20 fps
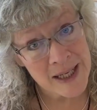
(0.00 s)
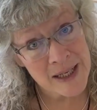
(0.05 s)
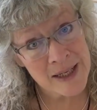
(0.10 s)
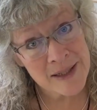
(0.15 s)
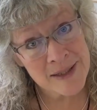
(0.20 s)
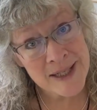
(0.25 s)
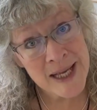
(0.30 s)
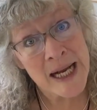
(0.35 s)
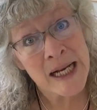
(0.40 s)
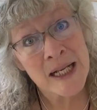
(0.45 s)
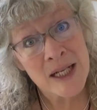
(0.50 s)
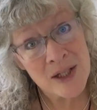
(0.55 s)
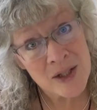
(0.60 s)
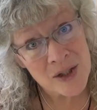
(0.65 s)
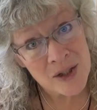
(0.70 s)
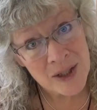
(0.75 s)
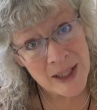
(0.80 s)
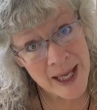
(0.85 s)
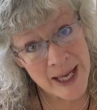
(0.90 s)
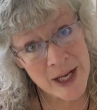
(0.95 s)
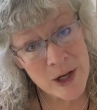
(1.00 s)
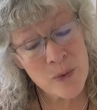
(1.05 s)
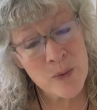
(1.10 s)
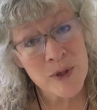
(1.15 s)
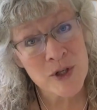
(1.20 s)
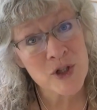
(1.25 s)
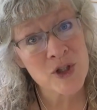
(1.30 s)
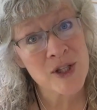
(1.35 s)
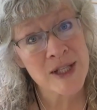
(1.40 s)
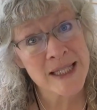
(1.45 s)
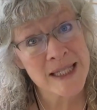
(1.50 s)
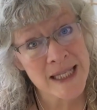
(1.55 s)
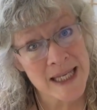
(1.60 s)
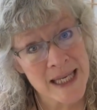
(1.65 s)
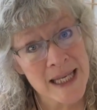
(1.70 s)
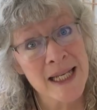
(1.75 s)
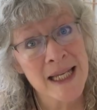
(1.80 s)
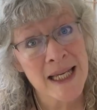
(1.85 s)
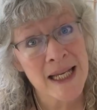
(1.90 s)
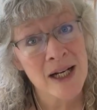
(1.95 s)
technical language that's
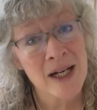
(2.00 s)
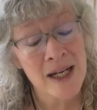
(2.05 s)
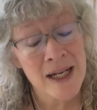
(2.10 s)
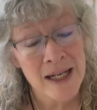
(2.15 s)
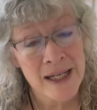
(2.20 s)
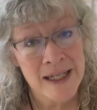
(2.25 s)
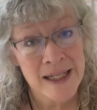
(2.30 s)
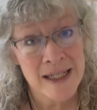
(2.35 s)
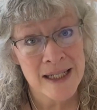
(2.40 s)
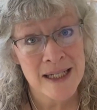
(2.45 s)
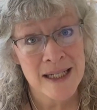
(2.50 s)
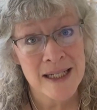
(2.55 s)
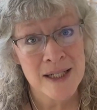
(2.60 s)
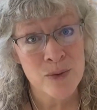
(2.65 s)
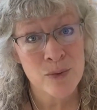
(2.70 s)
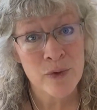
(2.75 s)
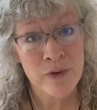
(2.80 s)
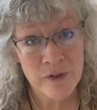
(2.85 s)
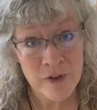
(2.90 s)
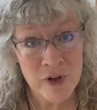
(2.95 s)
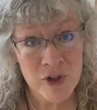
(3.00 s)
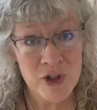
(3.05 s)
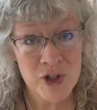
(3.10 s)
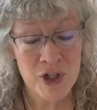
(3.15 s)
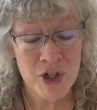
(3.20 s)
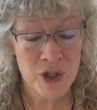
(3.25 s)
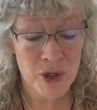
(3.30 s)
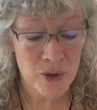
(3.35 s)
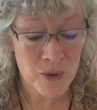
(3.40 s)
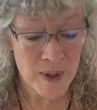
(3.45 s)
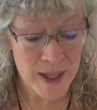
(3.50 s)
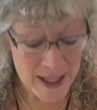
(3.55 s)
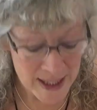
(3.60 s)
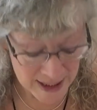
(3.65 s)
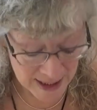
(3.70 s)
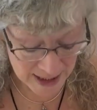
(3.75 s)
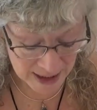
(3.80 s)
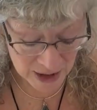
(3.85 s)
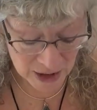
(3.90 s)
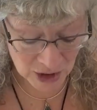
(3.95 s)
in it is referred to in
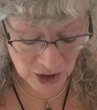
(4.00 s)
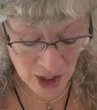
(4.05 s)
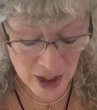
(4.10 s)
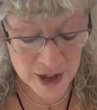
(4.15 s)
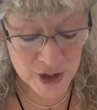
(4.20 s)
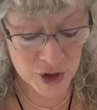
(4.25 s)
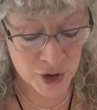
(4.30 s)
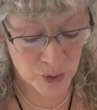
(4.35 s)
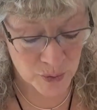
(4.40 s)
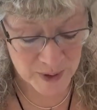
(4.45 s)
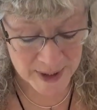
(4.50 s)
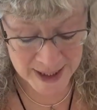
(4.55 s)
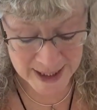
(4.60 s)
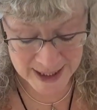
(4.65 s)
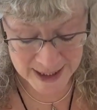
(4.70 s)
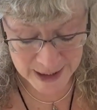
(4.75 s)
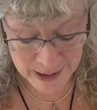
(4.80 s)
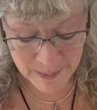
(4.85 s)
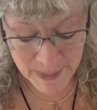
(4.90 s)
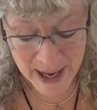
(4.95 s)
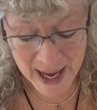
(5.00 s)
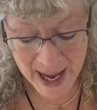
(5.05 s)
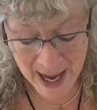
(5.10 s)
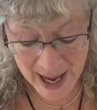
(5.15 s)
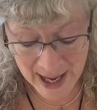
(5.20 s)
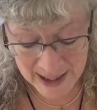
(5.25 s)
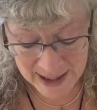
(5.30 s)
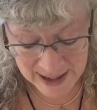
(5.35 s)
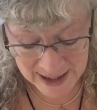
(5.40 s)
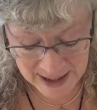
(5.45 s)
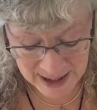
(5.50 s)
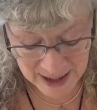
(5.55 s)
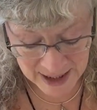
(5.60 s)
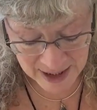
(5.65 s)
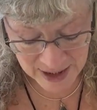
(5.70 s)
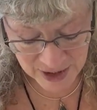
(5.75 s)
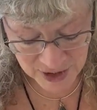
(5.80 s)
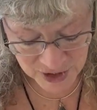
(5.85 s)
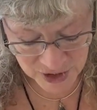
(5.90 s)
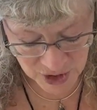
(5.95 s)
a glossary in the back.
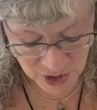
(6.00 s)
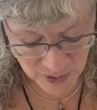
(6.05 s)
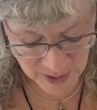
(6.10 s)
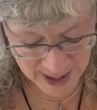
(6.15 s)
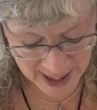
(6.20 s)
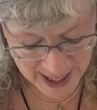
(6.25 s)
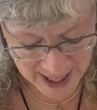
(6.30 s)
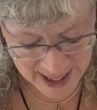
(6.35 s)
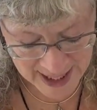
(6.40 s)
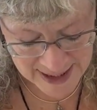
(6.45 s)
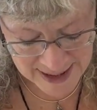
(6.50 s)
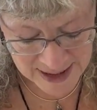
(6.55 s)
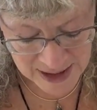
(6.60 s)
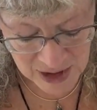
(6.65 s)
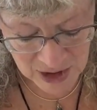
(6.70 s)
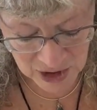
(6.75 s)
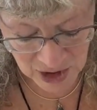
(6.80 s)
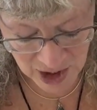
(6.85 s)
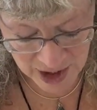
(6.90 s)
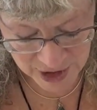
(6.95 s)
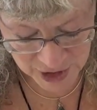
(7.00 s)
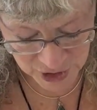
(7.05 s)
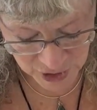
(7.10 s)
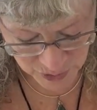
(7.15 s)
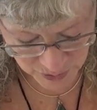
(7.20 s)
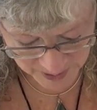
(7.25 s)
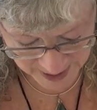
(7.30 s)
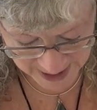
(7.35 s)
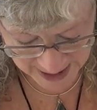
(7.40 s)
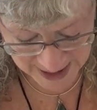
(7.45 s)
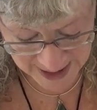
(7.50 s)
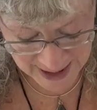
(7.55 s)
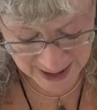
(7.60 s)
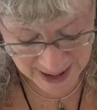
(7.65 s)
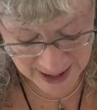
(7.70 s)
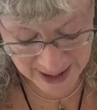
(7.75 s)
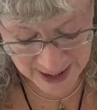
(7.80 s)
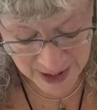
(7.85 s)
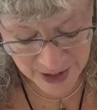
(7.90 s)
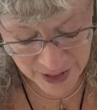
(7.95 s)
So it has a glossary
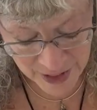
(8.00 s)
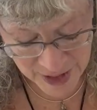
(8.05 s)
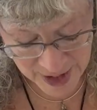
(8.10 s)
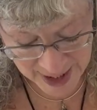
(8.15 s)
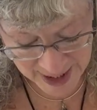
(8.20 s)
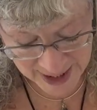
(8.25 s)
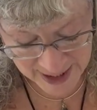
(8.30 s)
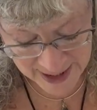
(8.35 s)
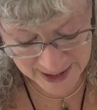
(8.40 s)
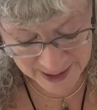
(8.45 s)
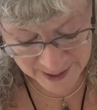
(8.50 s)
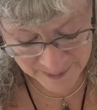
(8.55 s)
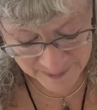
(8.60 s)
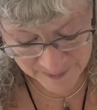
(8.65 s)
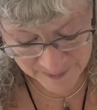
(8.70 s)
that